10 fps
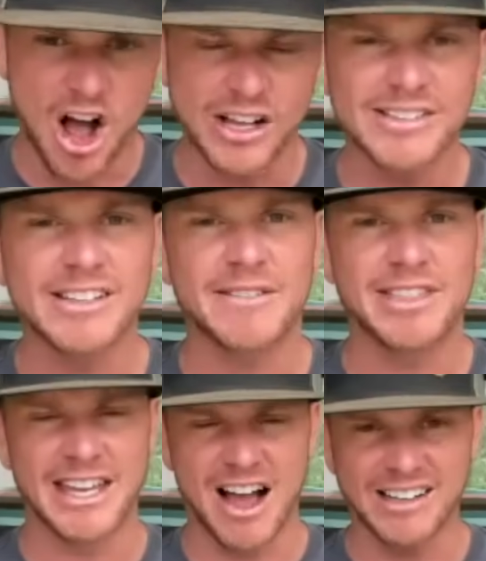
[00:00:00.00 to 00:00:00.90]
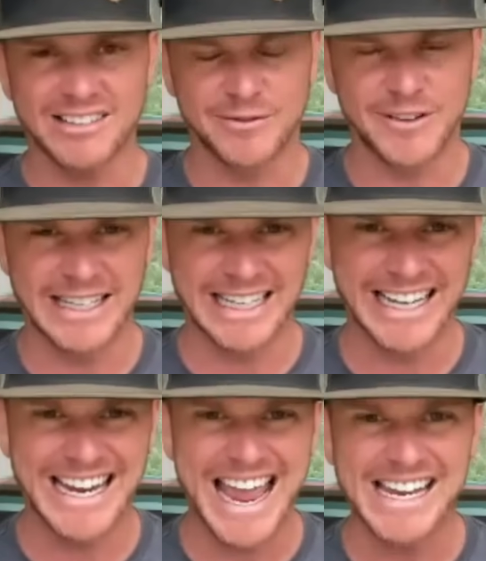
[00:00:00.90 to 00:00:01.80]
onset of theosophy in the
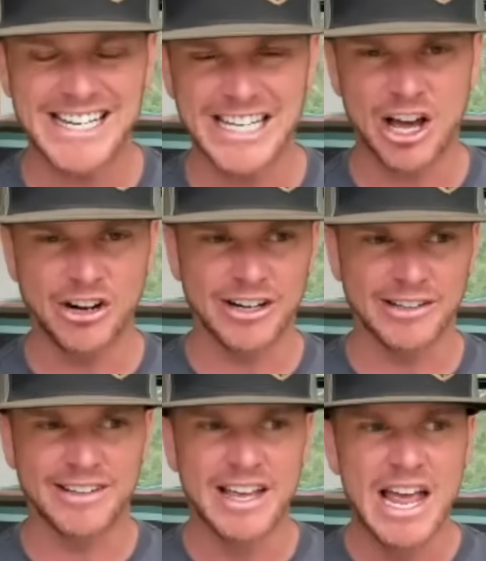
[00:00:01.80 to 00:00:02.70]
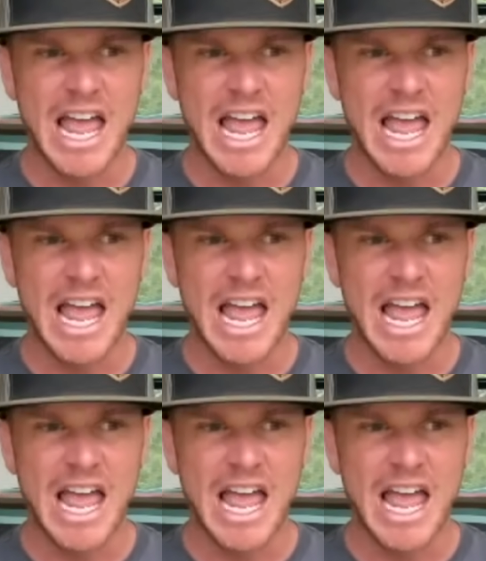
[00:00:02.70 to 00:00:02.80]
late 1800s